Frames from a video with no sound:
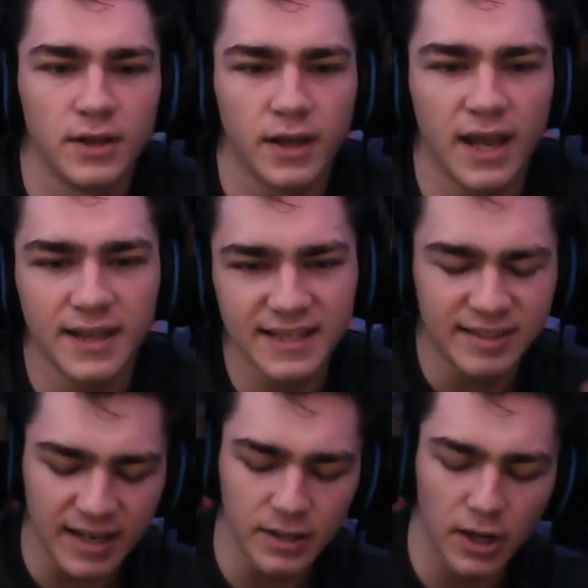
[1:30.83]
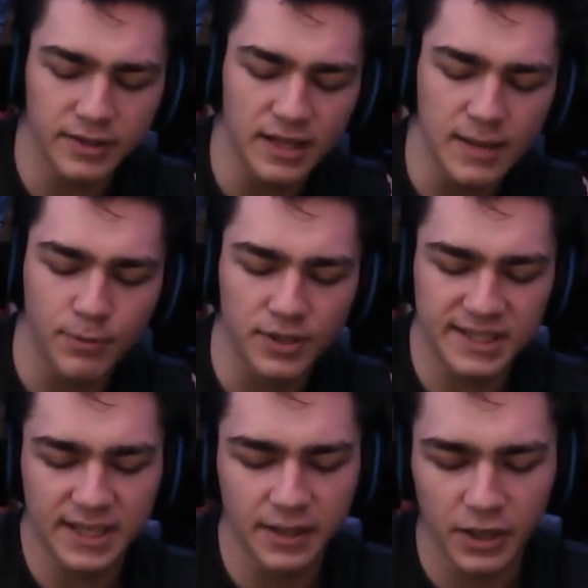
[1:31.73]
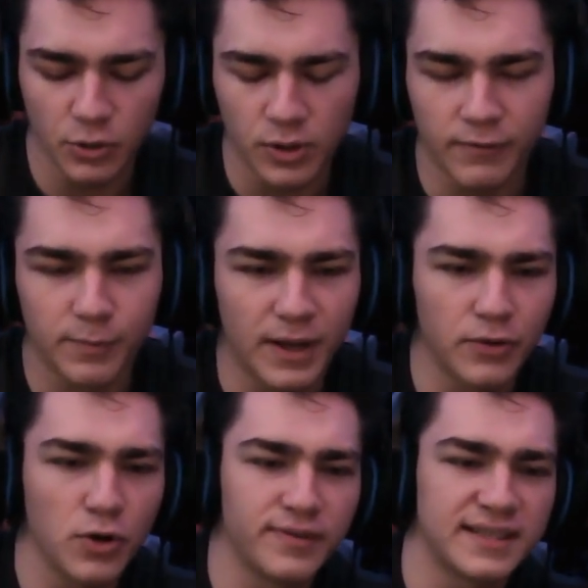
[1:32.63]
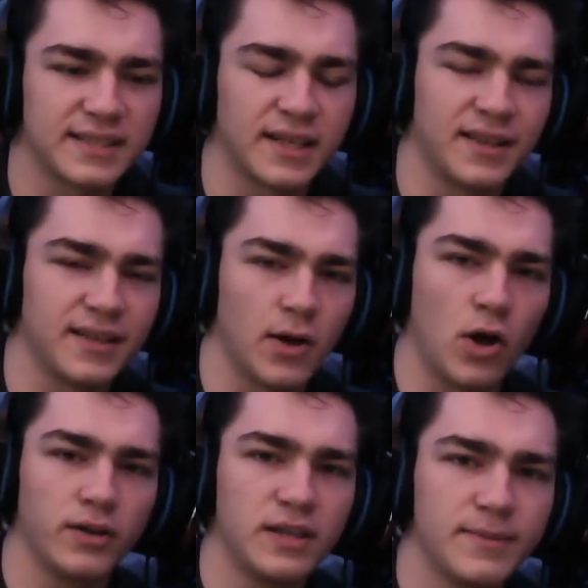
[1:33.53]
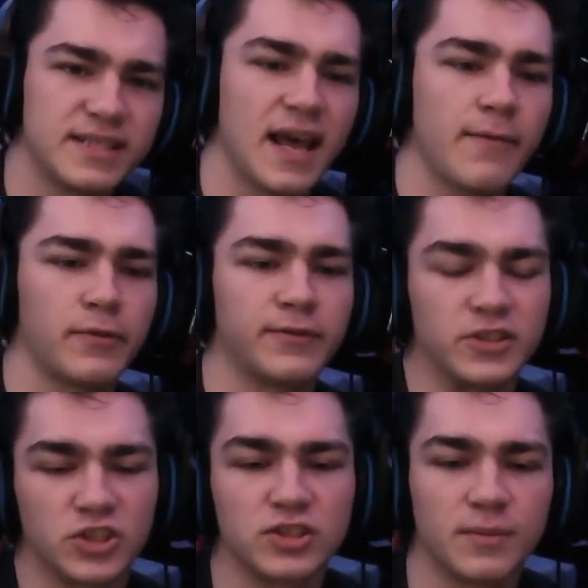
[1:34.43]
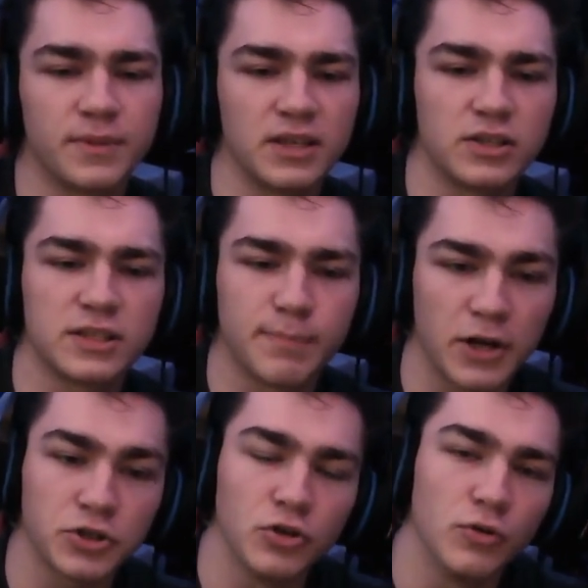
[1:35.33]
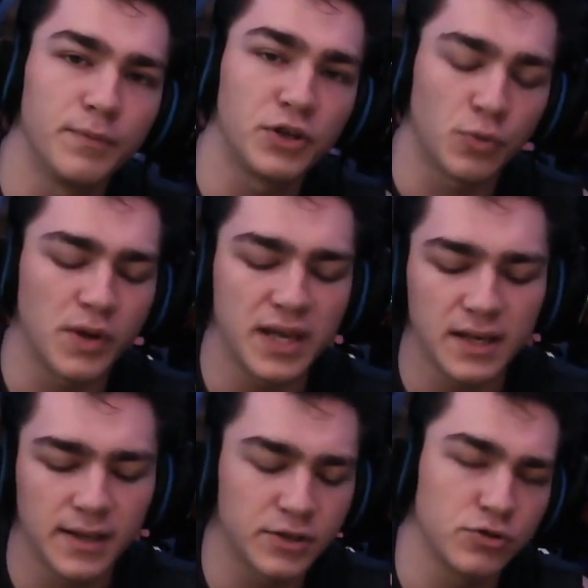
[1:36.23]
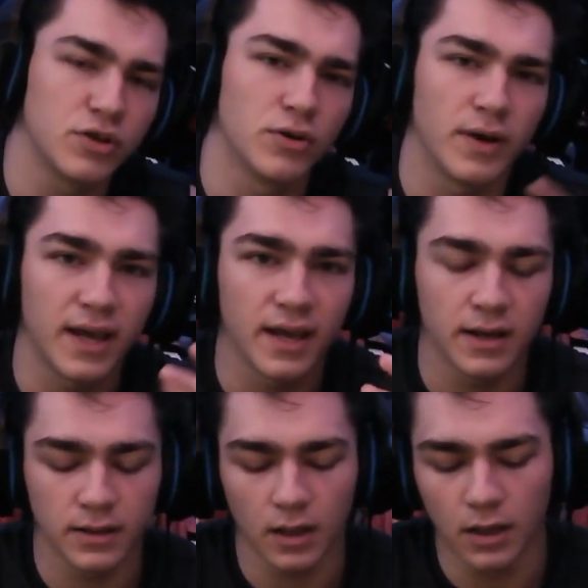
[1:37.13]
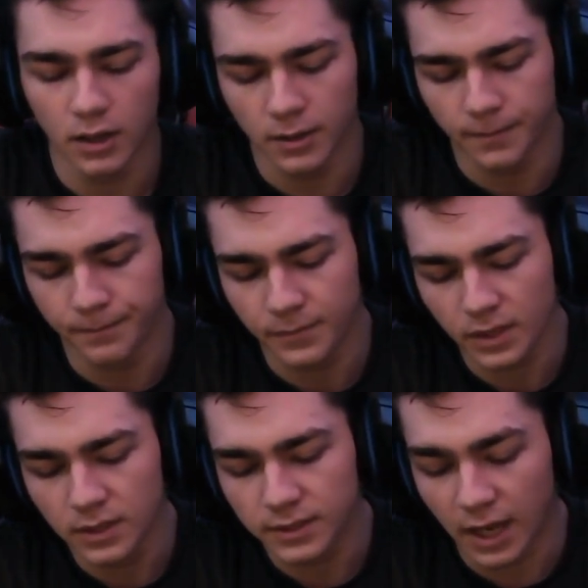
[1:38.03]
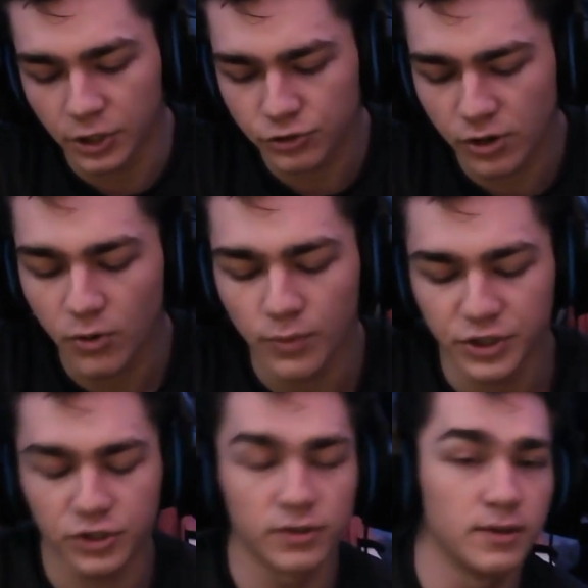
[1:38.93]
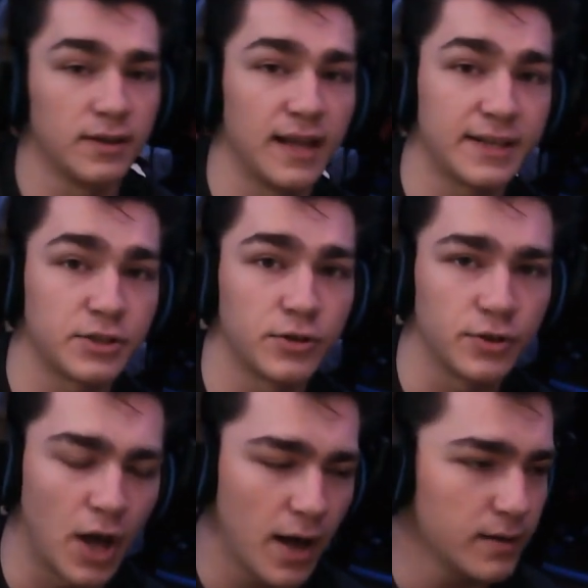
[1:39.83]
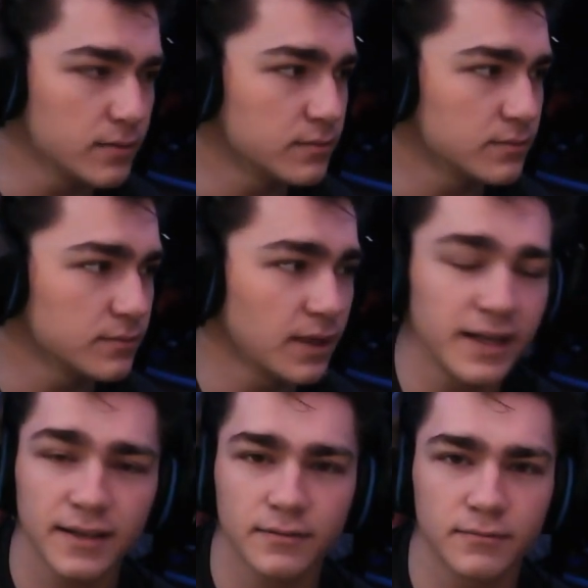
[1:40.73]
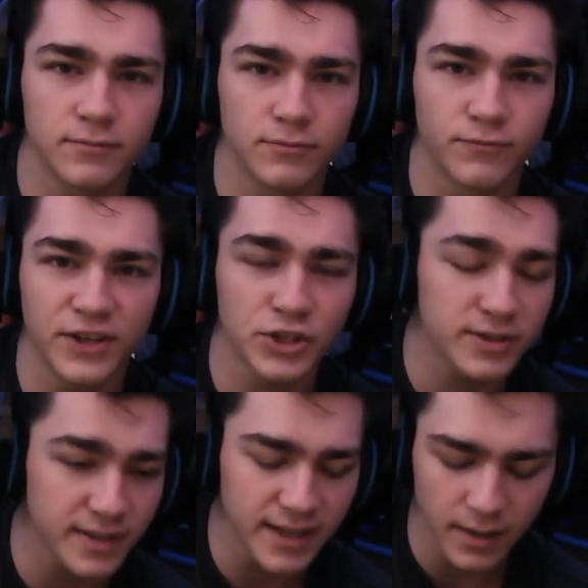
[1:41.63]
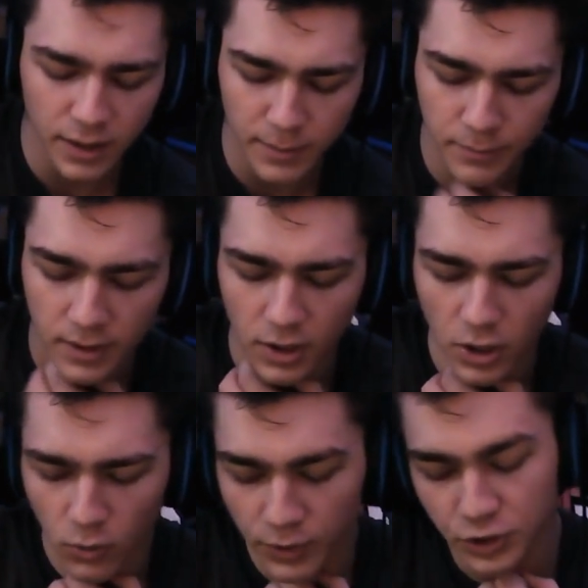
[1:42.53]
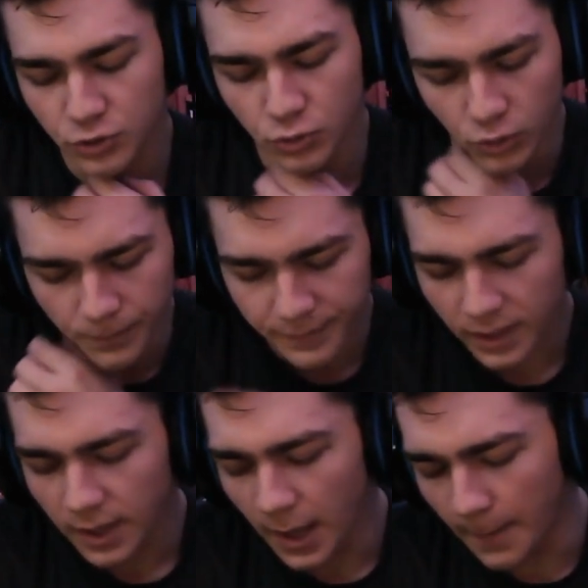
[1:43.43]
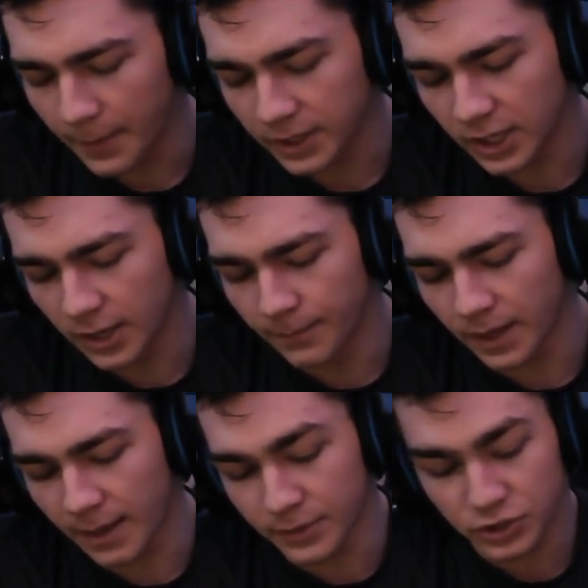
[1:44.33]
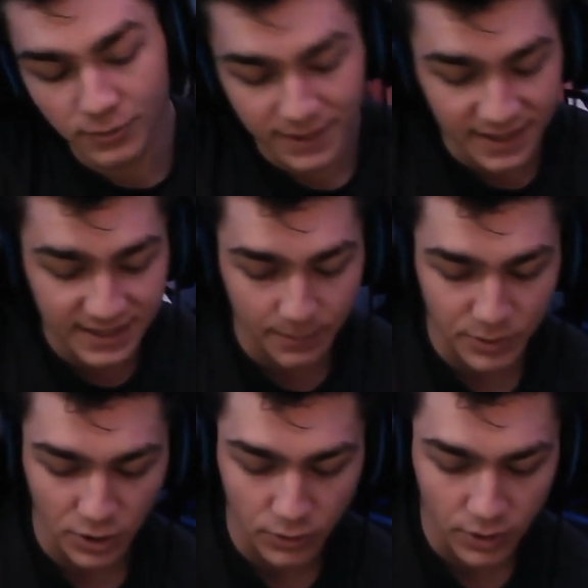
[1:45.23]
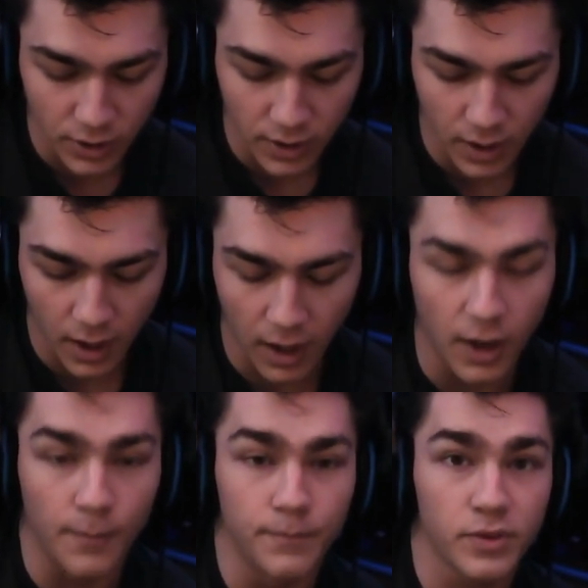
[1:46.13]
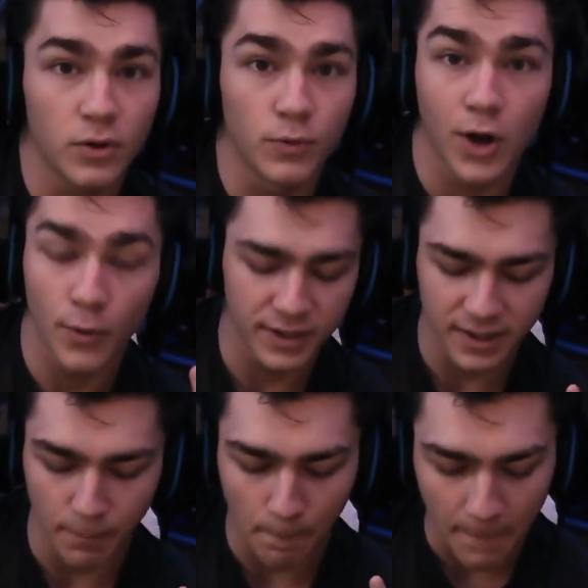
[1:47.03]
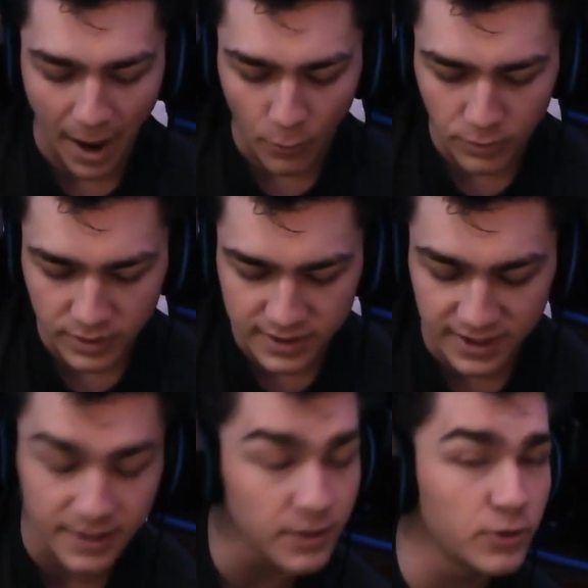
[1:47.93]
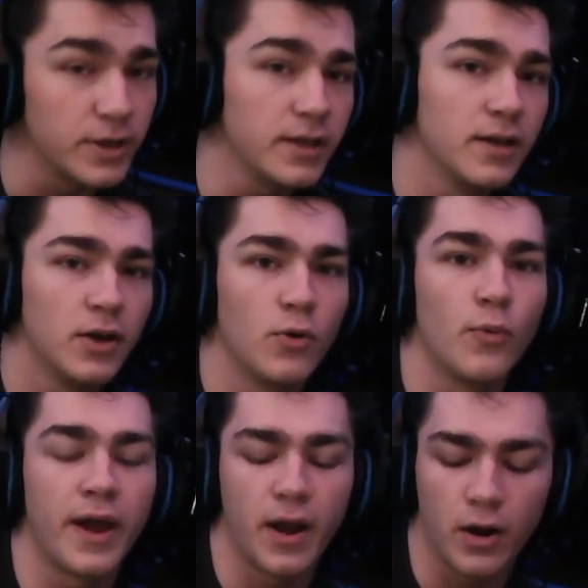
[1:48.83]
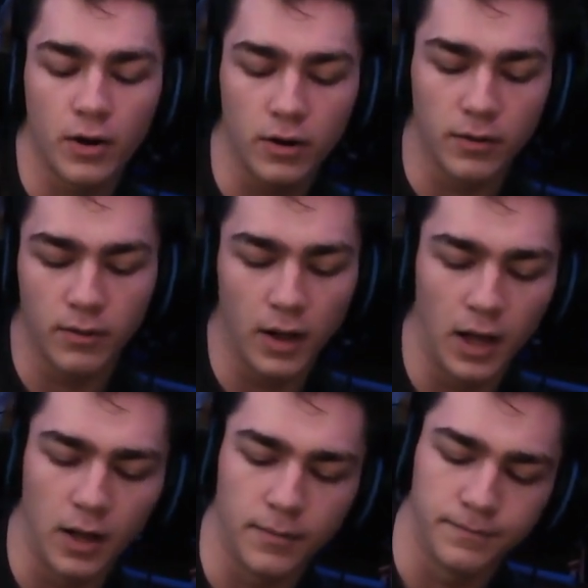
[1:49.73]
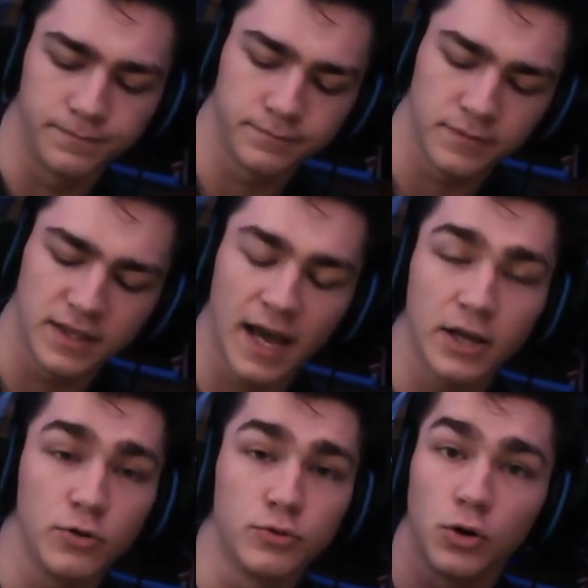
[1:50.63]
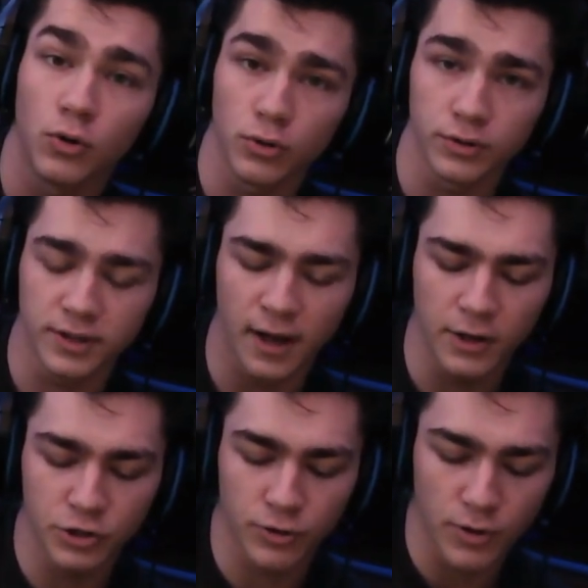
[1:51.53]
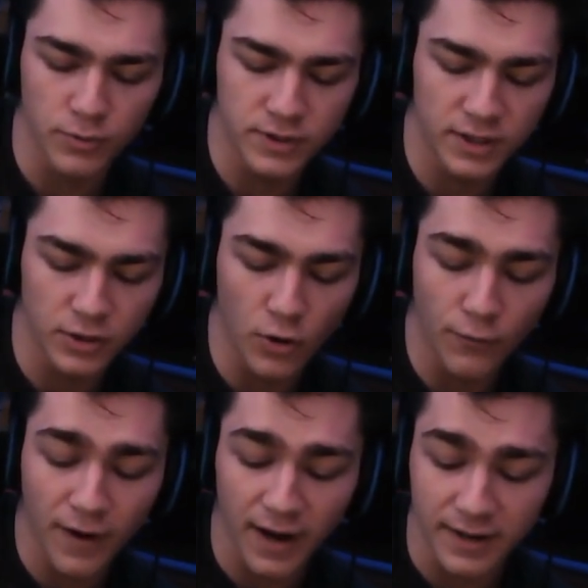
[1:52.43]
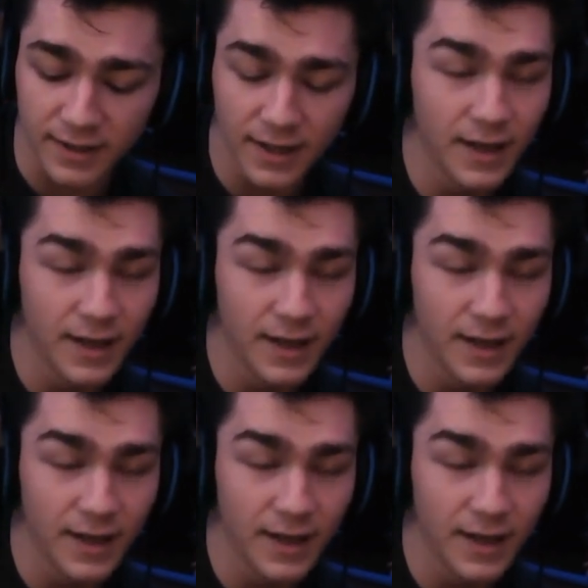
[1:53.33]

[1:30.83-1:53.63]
And they said not to keep her in sunlight or whatever. But I don't know if that's, like, a thing all demons have. Or if it's just something special between Nezuko and Tanjiro. Which lets her not, like, viciously kill him. Which is cool. But I'm assuming this episode, we're going to the Mount Sagiri. Where Gayu told Tanjiro to go find...